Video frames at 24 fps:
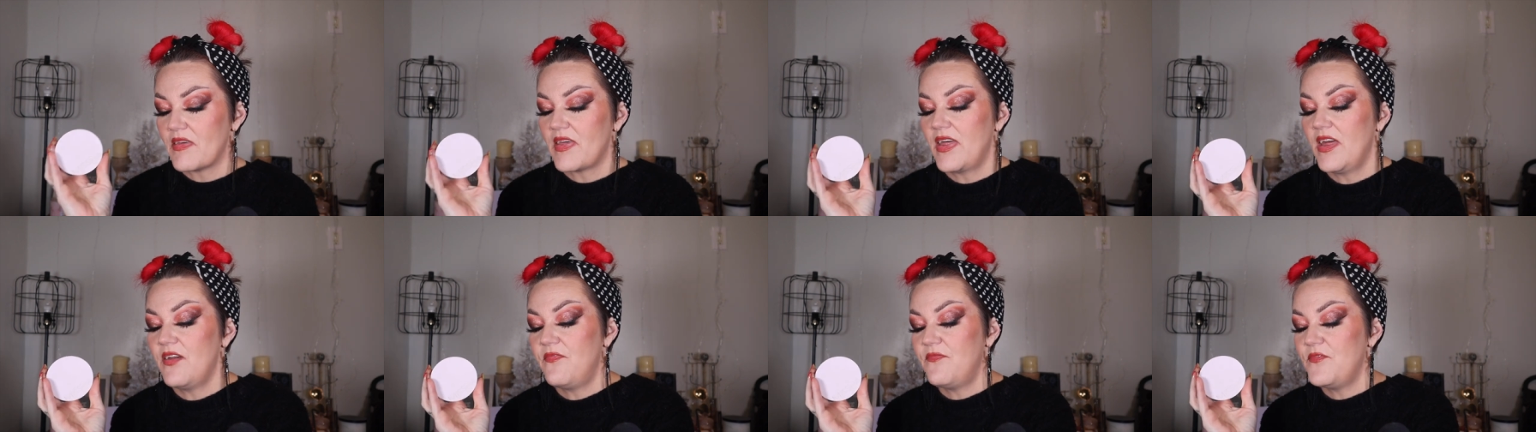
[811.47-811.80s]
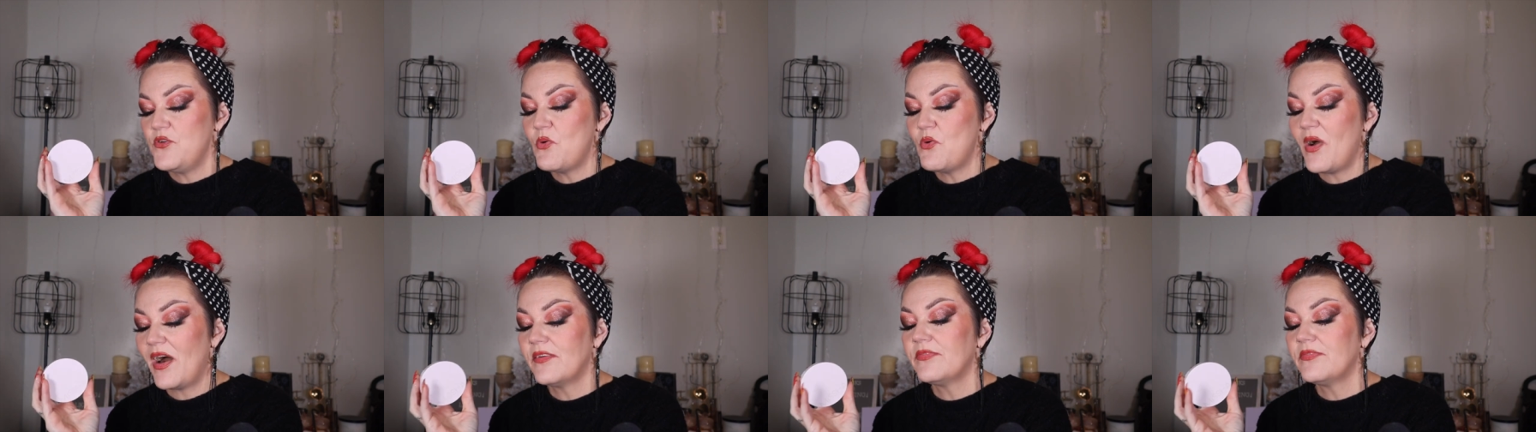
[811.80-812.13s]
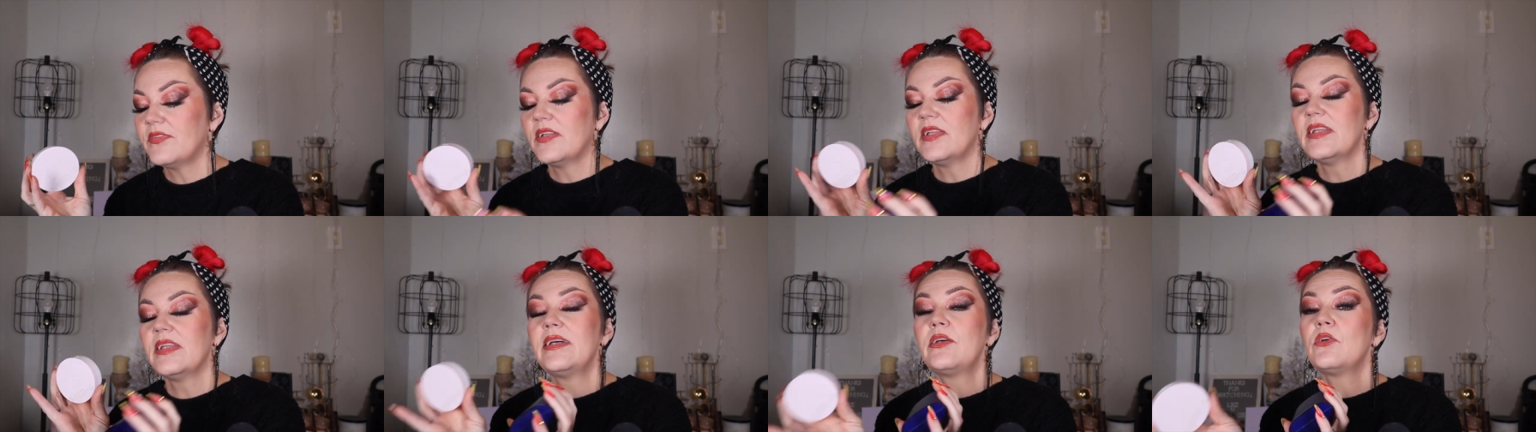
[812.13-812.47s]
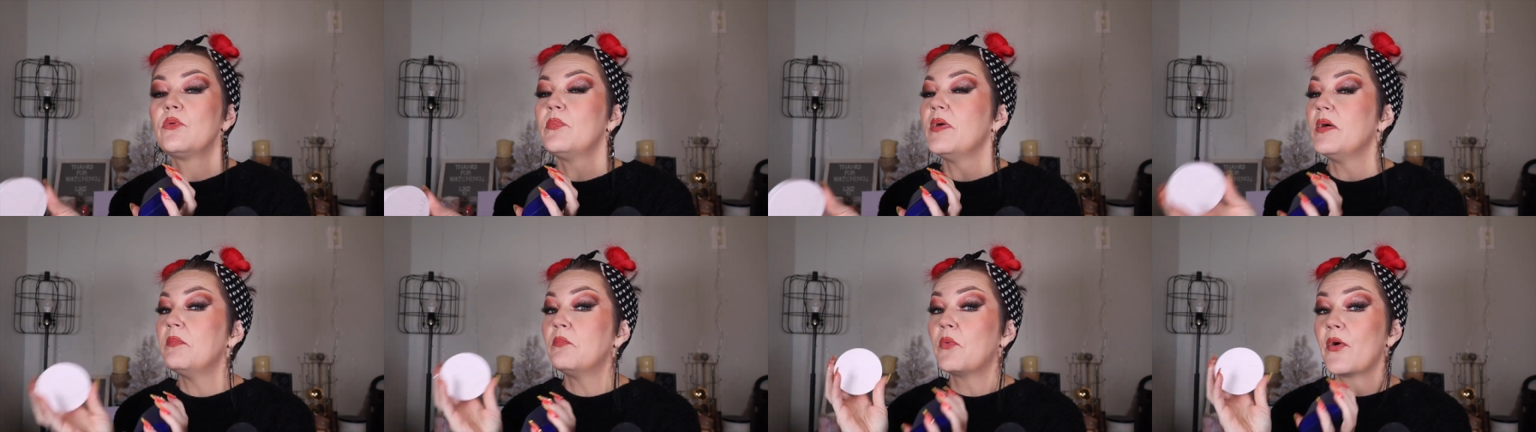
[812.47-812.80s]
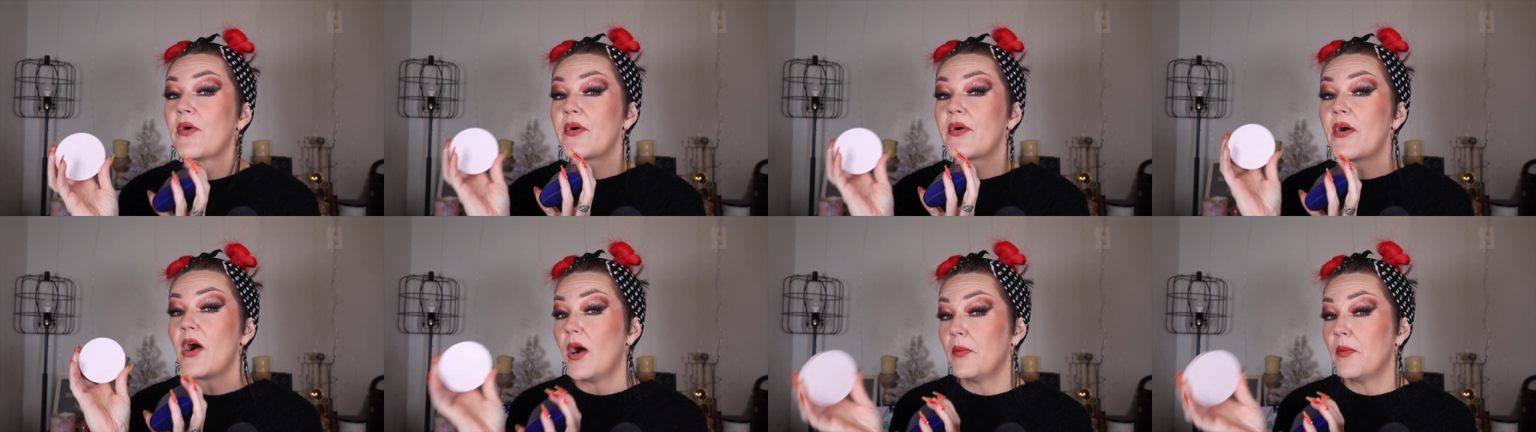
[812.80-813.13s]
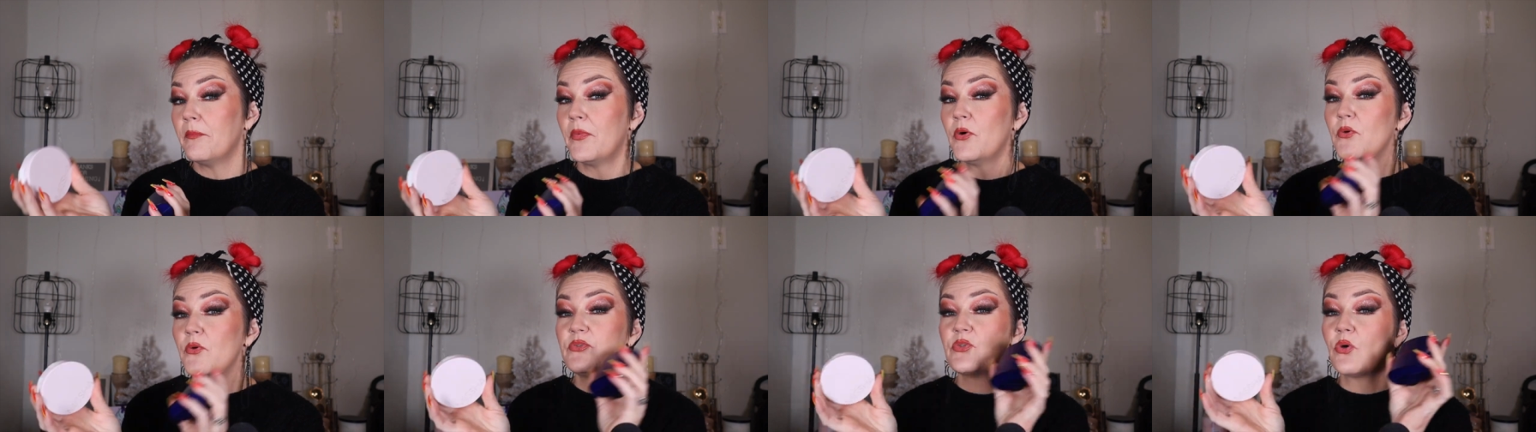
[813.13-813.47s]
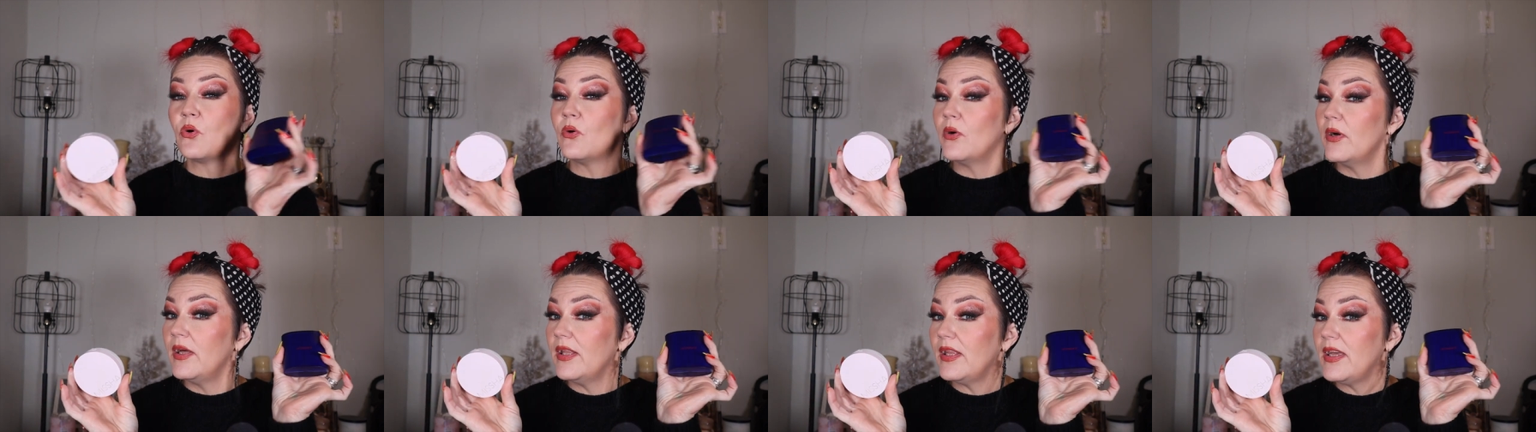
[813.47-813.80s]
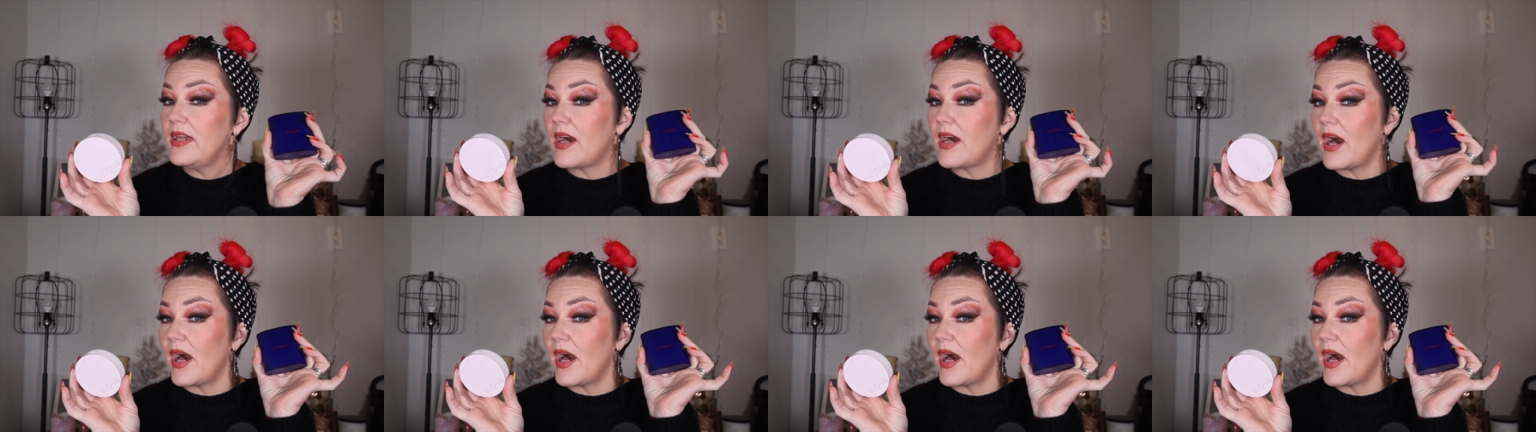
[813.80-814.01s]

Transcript: If you have a little bit more combo to oily,